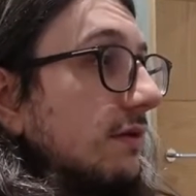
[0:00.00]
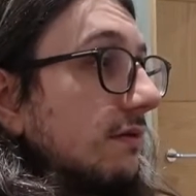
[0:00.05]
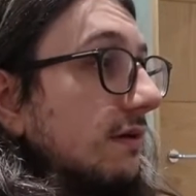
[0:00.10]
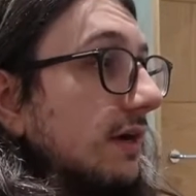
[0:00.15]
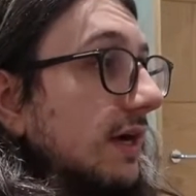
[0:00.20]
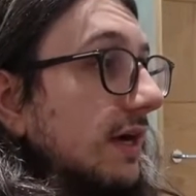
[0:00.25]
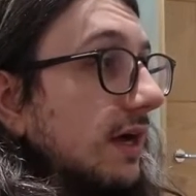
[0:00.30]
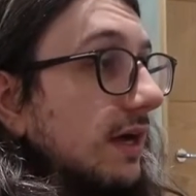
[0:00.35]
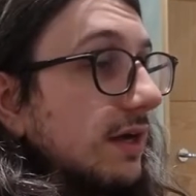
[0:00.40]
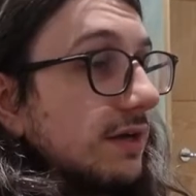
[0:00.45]

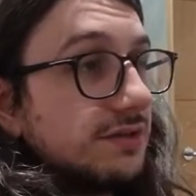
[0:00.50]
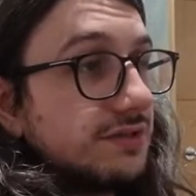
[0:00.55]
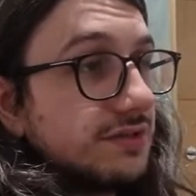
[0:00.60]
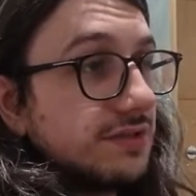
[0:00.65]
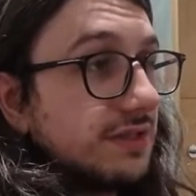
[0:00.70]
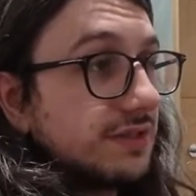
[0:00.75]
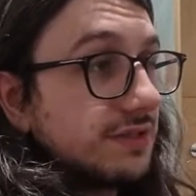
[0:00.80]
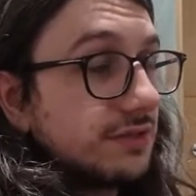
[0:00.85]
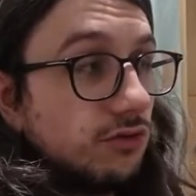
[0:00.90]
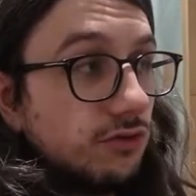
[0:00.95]
Right, I use
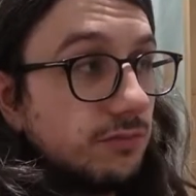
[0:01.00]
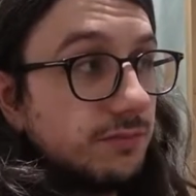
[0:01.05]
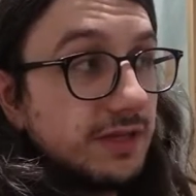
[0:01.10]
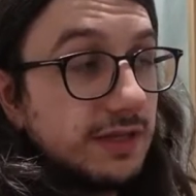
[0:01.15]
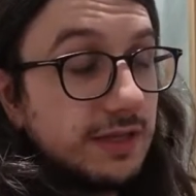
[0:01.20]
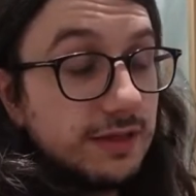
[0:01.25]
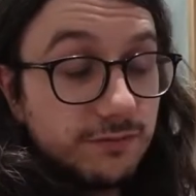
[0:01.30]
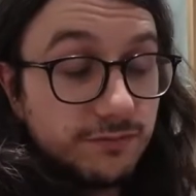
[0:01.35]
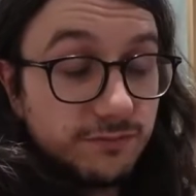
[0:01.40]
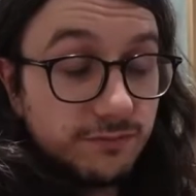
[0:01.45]
this
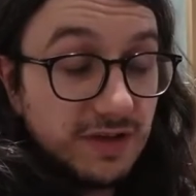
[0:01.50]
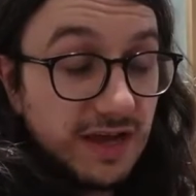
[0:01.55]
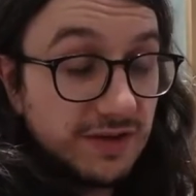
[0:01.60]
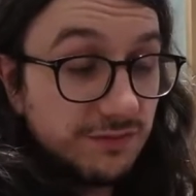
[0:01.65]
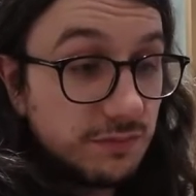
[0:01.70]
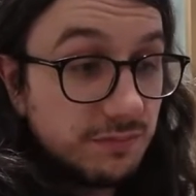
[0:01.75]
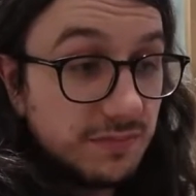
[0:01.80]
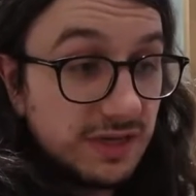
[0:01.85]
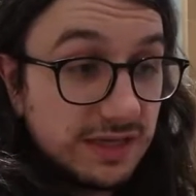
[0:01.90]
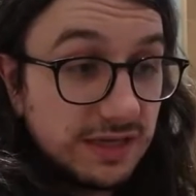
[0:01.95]
normally
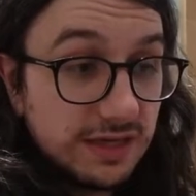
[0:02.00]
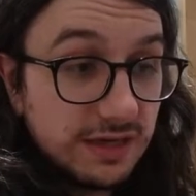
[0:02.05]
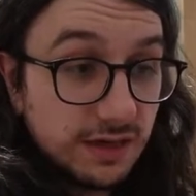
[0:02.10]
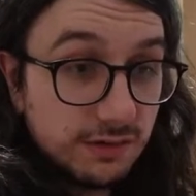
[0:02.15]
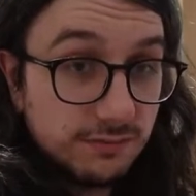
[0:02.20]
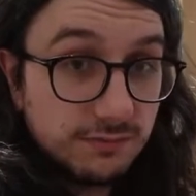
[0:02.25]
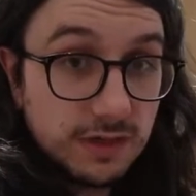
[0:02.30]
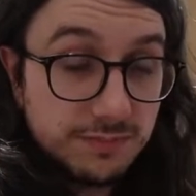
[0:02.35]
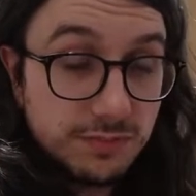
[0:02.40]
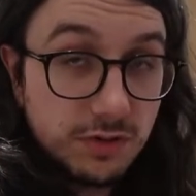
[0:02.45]
every minute.
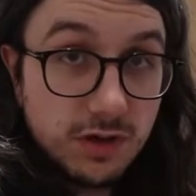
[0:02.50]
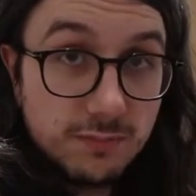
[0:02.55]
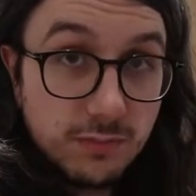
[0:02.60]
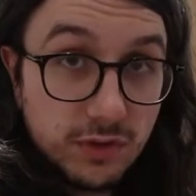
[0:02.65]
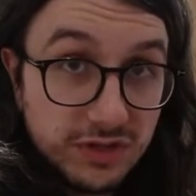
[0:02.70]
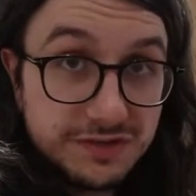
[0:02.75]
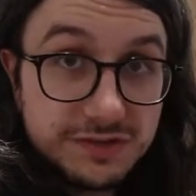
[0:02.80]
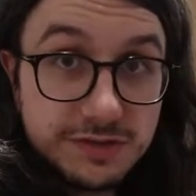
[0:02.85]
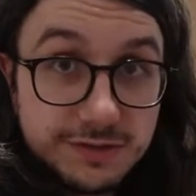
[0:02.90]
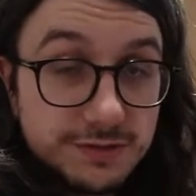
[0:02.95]
I put a
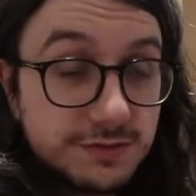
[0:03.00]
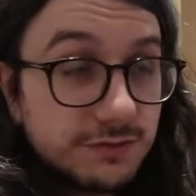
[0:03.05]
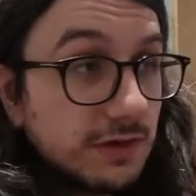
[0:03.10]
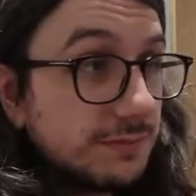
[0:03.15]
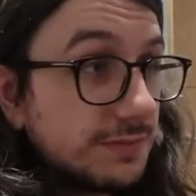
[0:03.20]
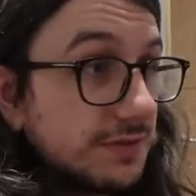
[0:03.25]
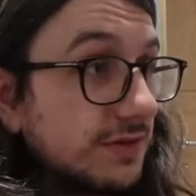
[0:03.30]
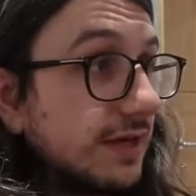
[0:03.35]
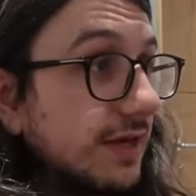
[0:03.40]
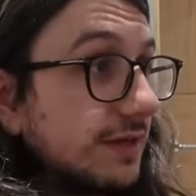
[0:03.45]
monitoring
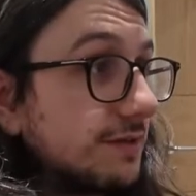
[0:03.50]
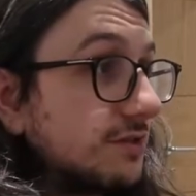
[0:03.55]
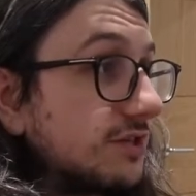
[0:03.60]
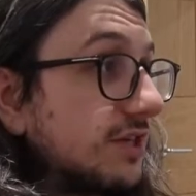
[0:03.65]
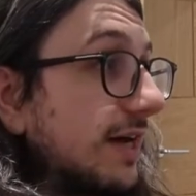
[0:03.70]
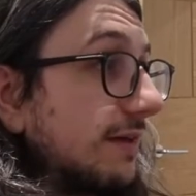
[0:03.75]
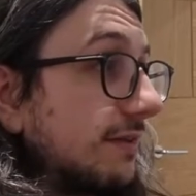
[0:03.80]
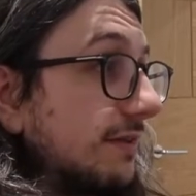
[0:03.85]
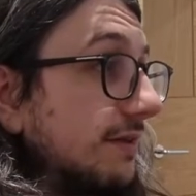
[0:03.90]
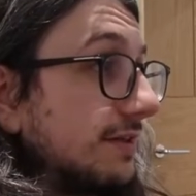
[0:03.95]
script in there to
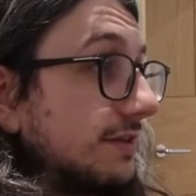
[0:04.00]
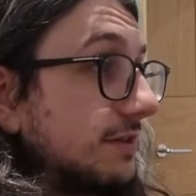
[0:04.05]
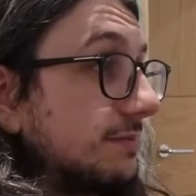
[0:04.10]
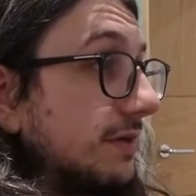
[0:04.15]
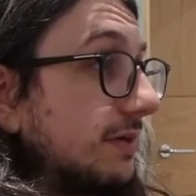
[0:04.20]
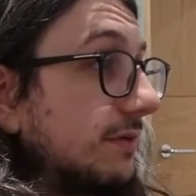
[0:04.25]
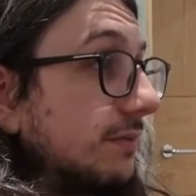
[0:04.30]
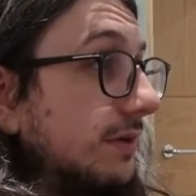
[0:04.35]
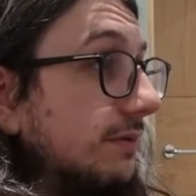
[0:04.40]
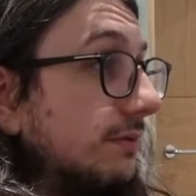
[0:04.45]
check things,
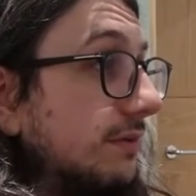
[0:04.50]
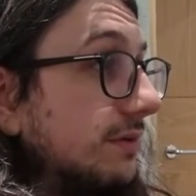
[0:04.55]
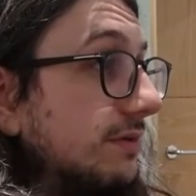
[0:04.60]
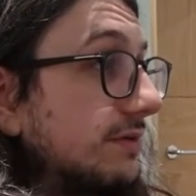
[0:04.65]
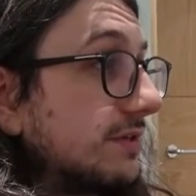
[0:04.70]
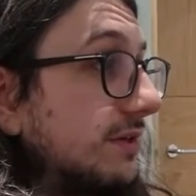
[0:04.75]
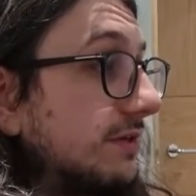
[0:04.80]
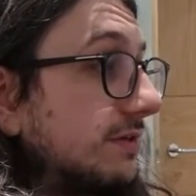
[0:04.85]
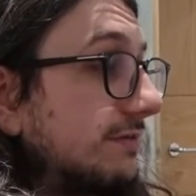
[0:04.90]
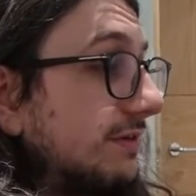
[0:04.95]
but we will
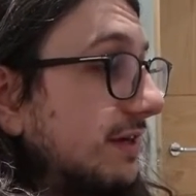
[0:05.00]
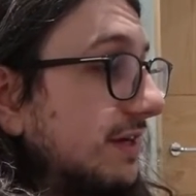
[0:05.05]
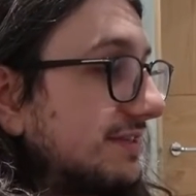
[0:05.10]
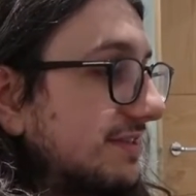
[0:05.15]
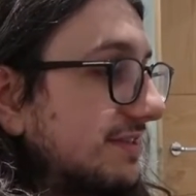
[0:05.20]
use notify